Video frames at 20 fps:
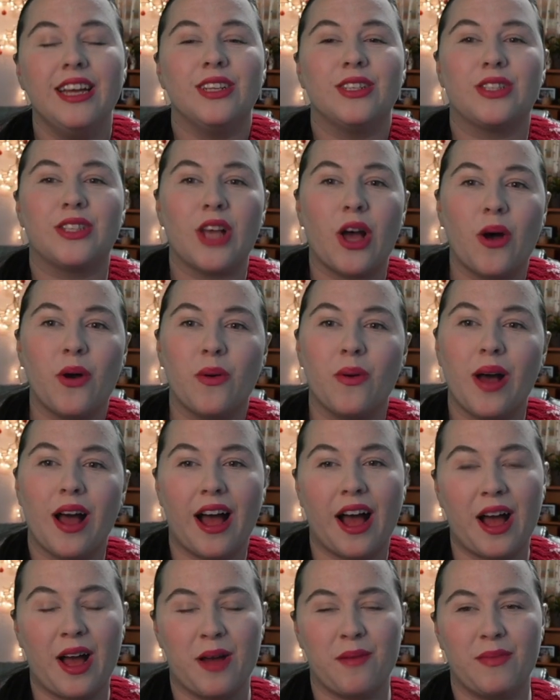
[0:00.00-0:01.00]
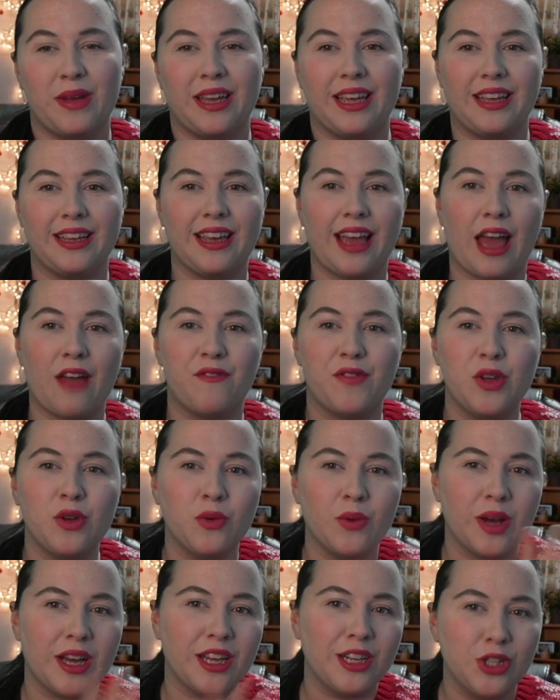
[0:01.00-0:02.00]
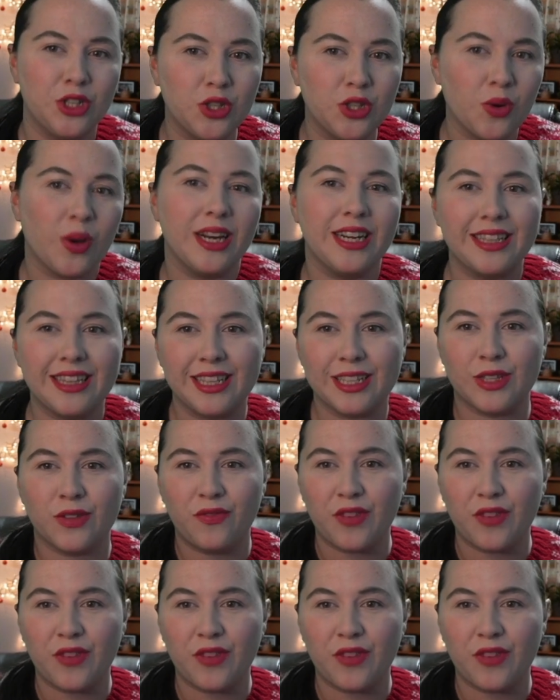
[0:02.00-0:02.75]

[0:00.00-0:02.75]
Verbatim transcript: So um, if you enjoyed